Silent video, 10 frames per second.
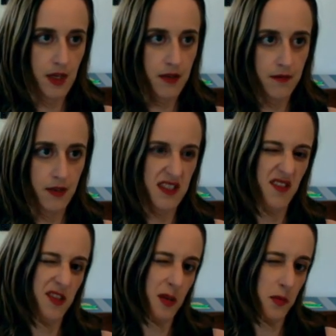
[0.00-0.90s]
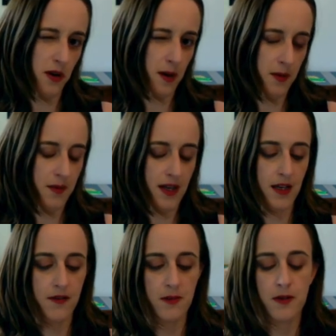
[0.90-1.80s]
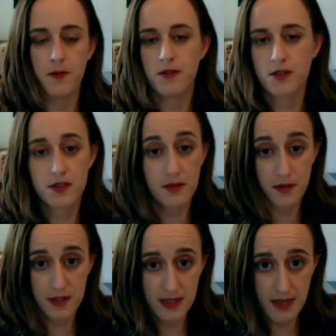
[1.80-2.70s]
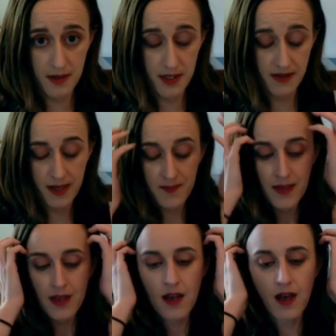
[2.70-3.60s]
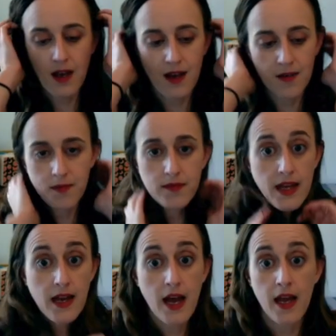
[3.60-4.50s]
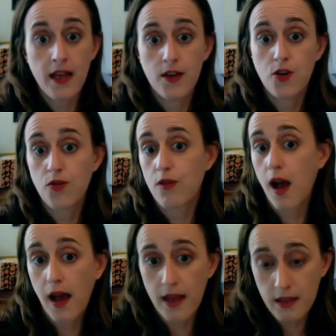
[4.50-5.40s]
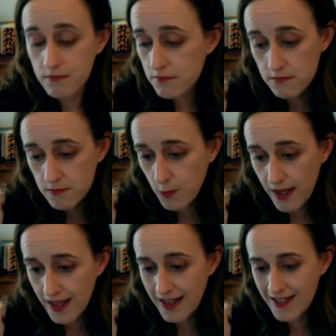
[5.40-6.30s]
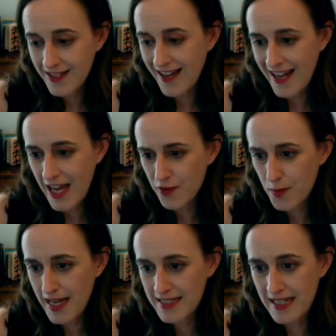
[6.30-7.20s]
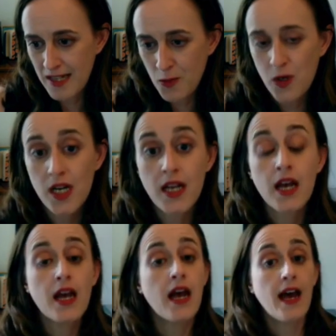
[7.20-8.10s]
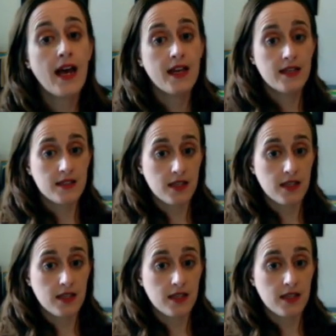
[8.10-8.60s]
well, it's not really a problem behavior, but we'll just throw this out there, right? Um, that I cry when I have a bad day at work, and